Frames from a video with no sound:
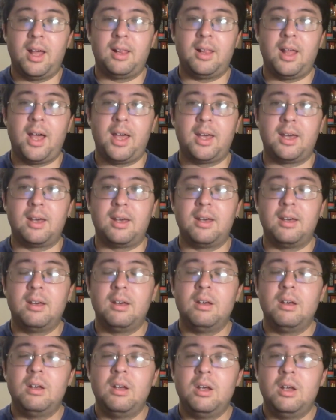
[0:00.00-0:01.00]
Like
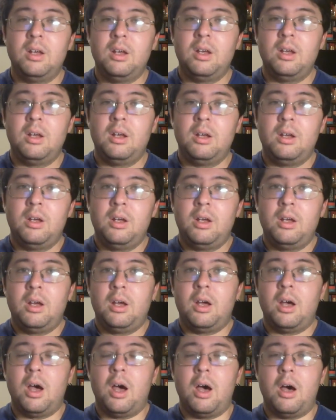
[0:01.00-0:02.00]

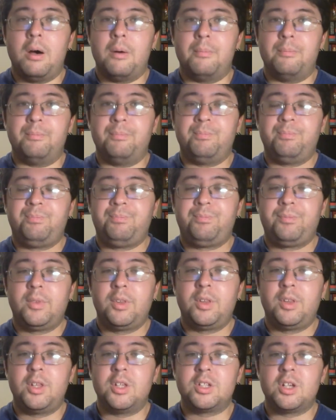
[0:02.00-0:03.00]

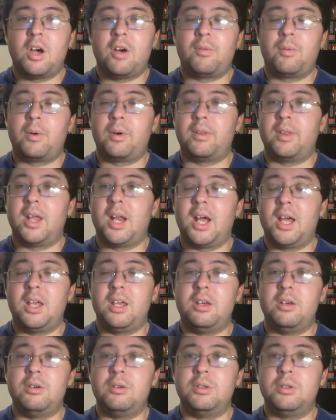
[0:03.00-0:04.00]
the software that I
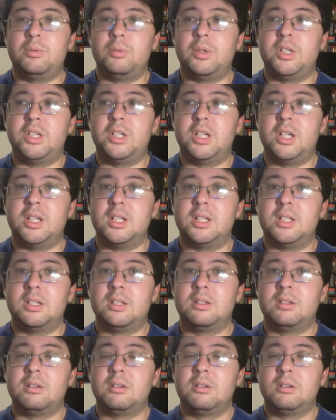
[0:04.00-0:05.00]
use, which is
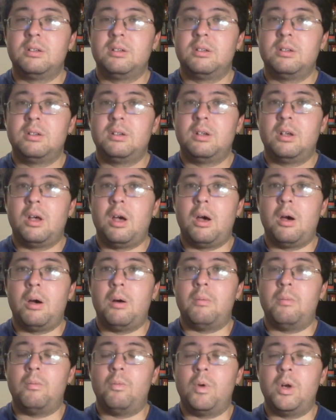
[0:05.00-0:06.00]

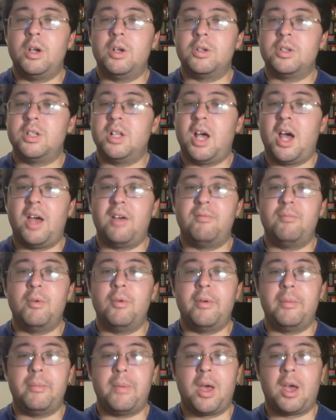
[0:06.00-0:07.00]
Windows Live
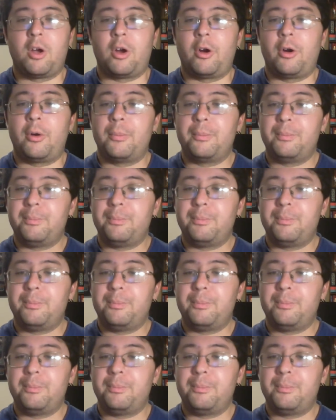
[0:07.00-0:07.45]
Movie Maker.